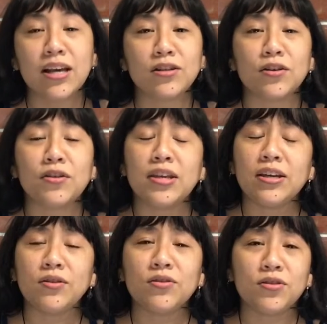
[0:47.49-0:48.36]
So
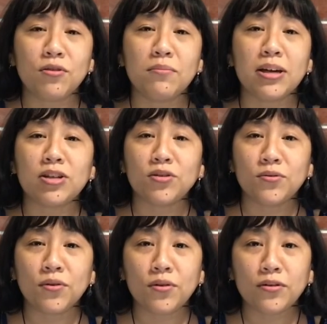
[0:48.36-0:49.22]
thank you so much
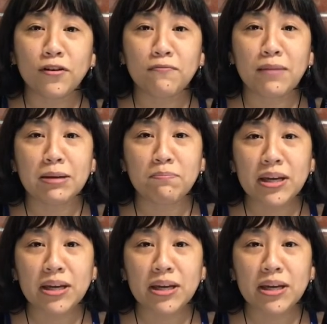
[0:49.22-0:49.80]
to all of my